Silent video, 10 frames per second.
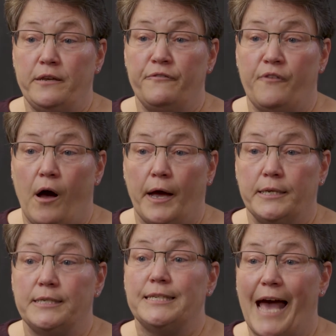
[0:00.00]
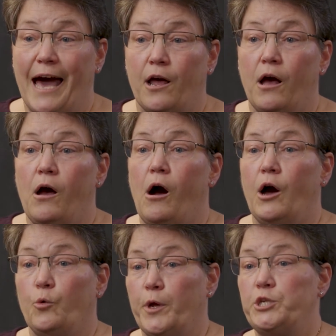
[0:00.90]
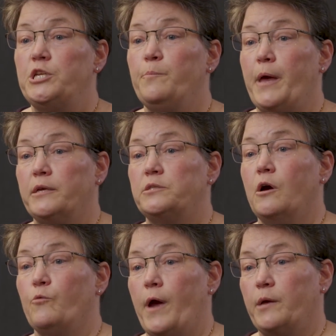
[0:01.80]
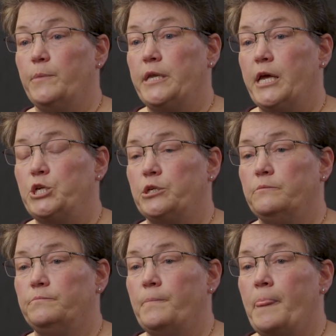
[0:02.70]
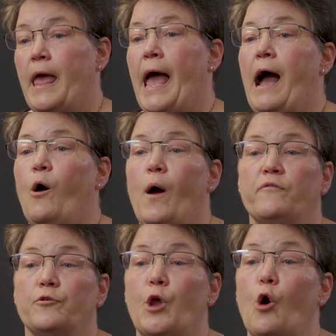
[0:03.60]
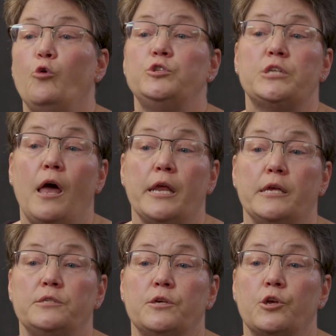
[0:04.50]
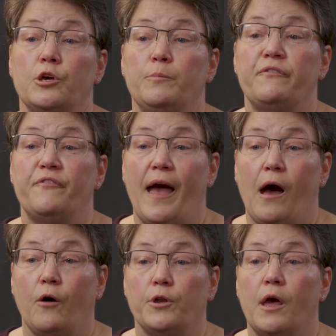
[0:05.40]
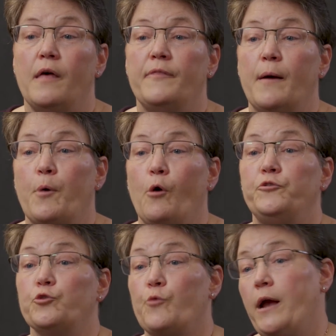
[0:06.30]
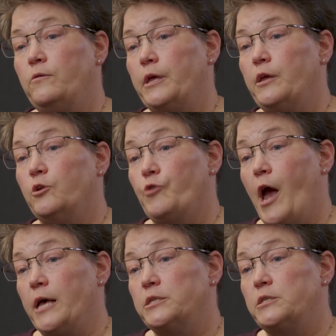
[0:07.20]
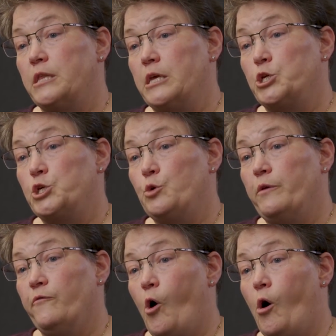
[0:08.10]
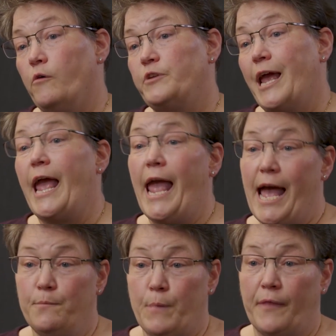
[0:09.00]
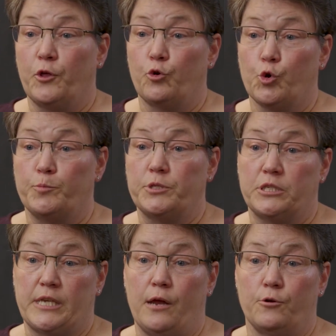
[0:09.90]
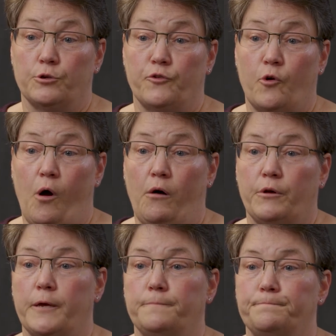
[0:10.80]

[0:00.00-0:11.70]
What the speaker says: to find data on which to base a recommendation. However, no studies could be found that both directly addressed the issue involved and met the group's standards for quality.